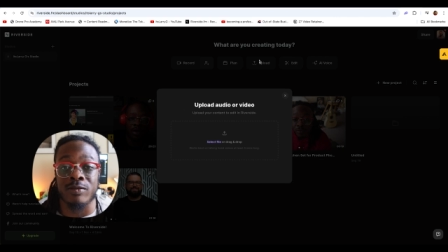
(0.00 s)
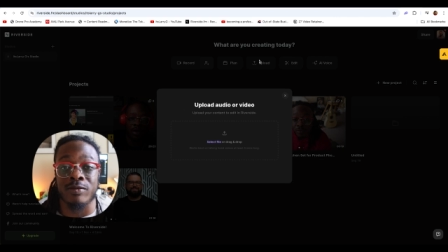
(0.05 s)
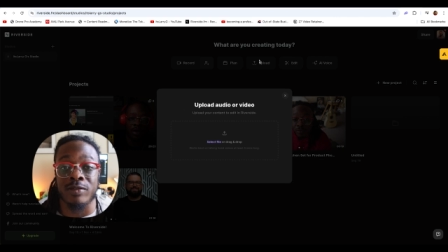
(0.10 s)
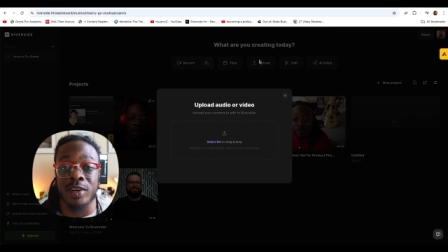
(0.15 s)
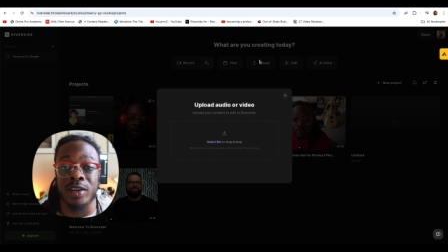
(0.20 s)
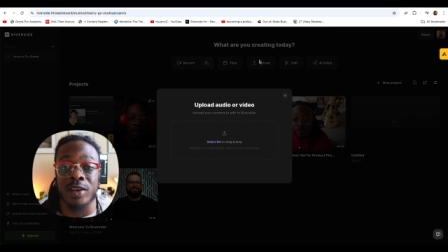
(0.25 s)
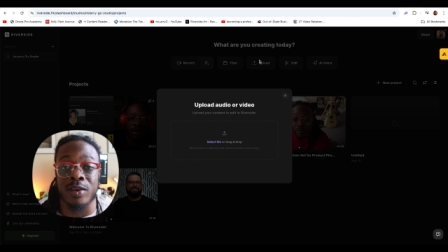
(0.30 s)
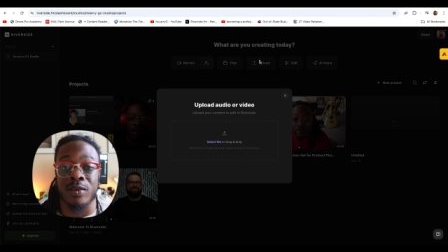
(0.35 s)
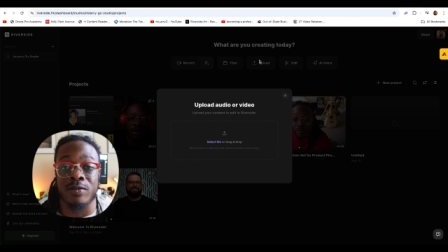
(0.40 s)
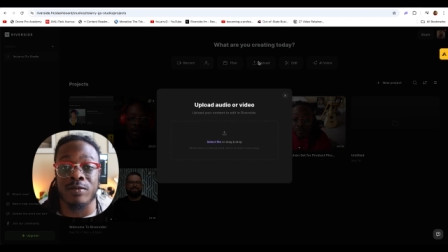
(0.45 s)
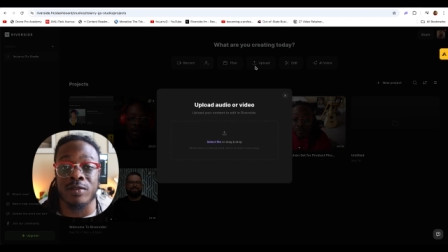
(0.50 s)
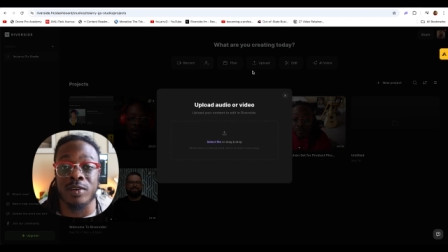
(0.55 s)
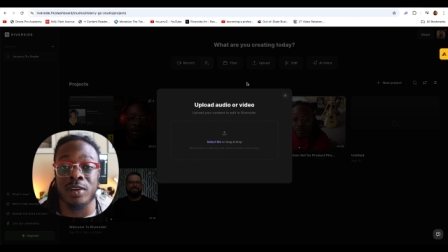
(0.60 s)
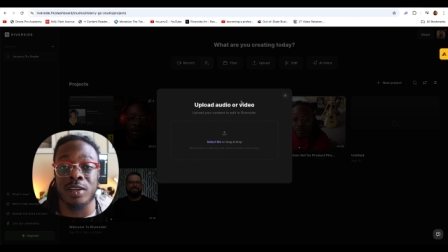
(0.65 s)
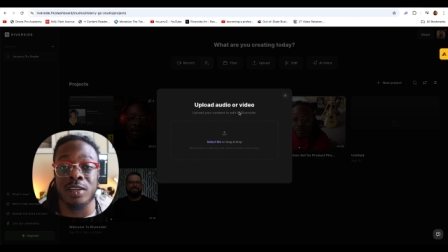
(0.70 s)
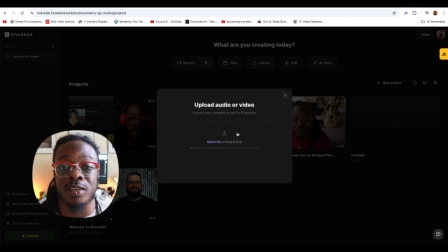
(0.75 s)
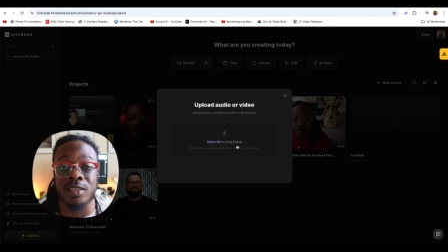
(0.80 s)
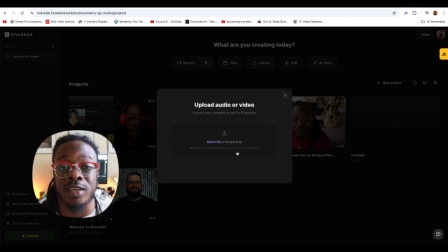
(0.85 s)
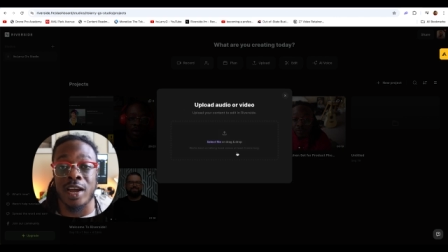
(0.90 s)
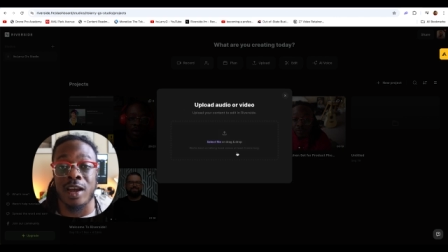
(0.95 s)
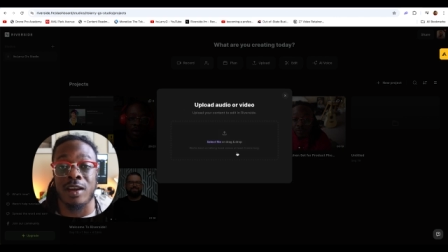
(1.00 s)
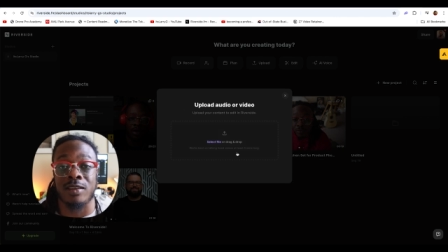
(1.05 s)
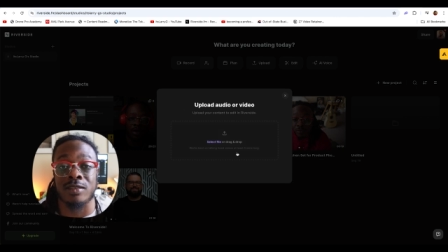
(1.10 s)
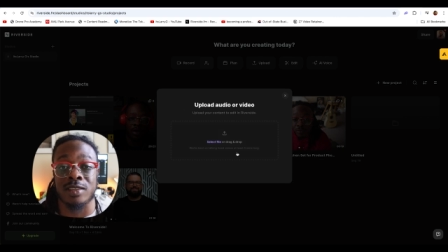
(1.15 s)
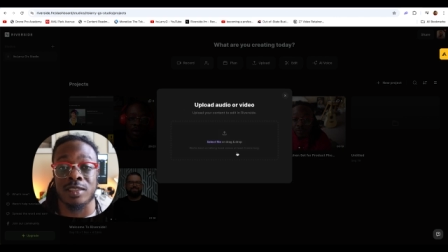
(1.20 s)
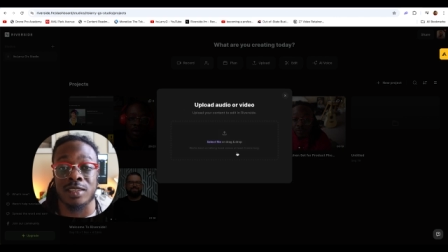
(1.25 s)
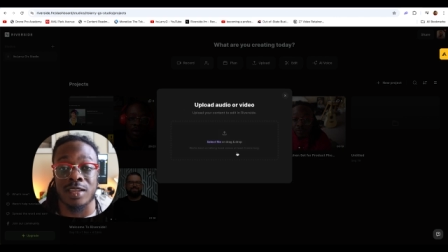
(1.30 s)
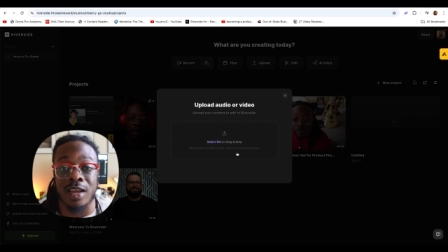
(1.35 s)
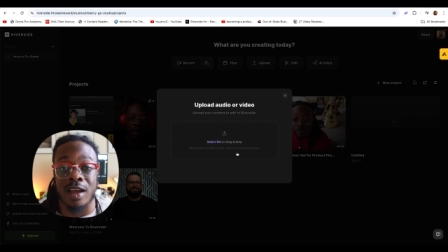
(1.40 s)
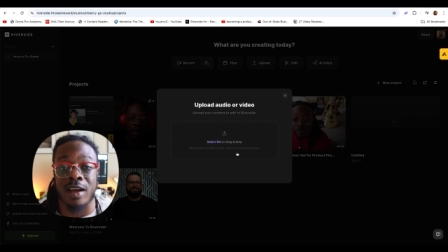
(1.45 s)
video footage
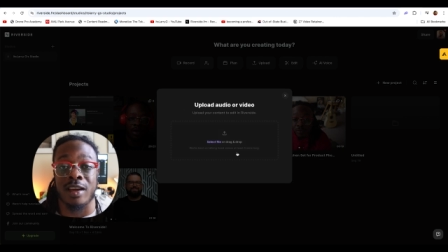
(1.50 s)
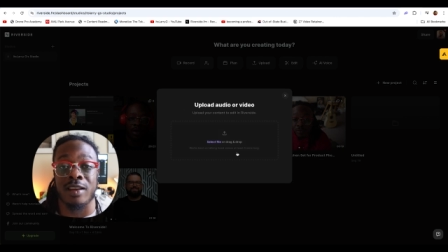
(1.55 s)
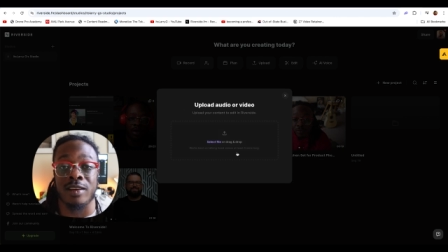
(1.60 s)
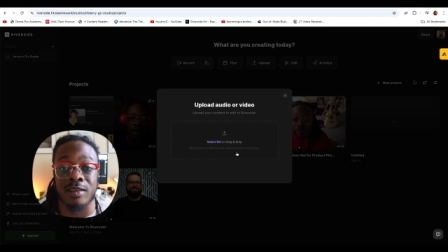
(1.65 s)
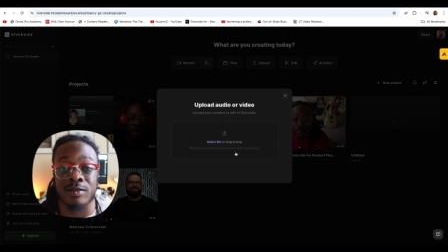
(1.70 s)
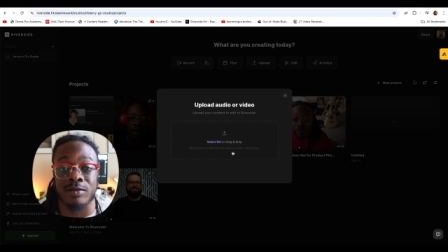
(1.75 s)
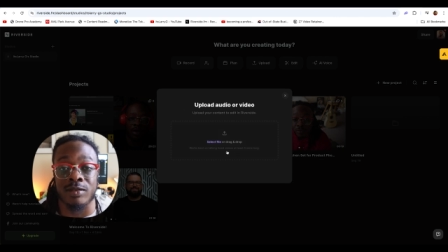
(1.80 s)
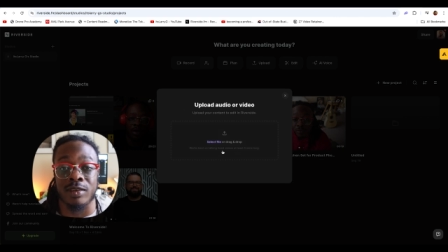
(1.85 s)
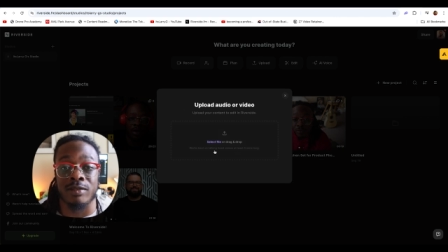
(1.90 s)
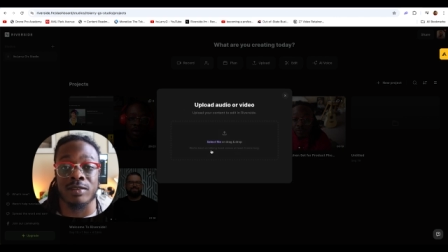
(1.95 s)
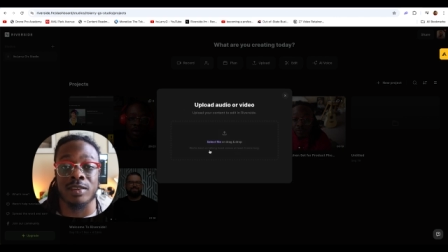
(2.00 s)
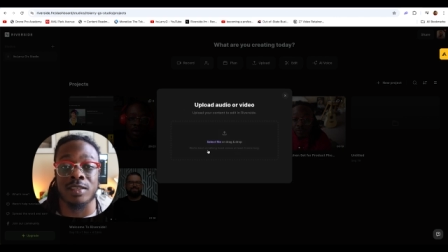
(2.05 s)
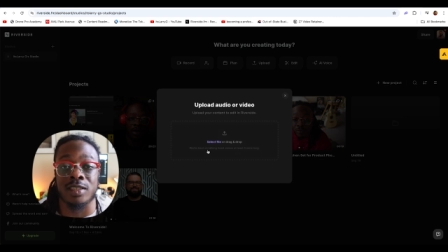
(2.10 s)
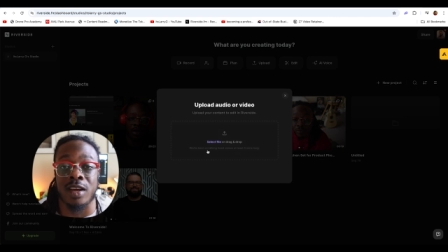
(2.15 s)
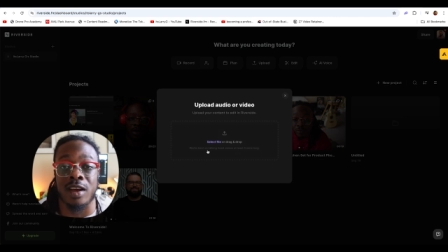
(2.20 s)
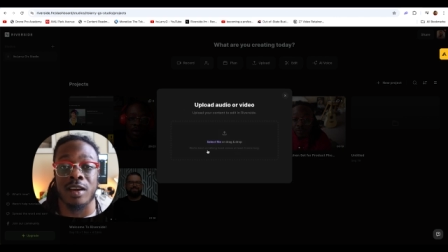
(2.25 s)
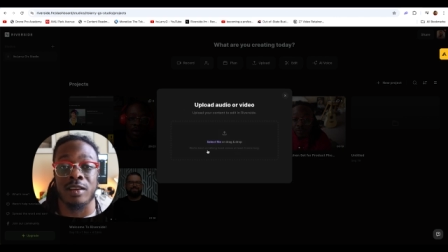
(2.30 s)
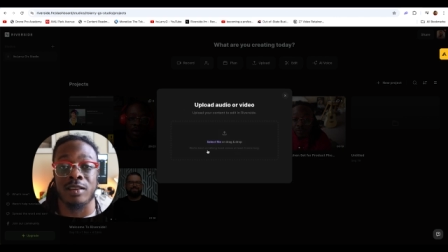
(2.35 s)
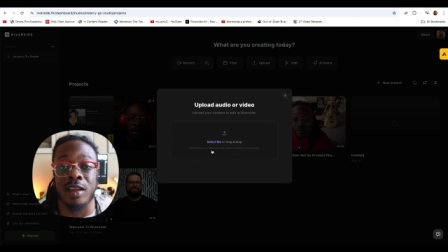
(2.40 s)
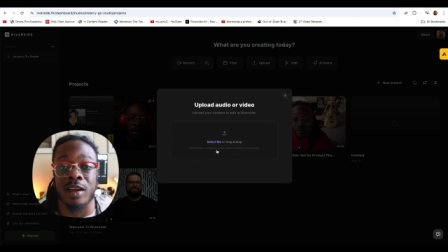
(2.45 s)
outside of Riverside,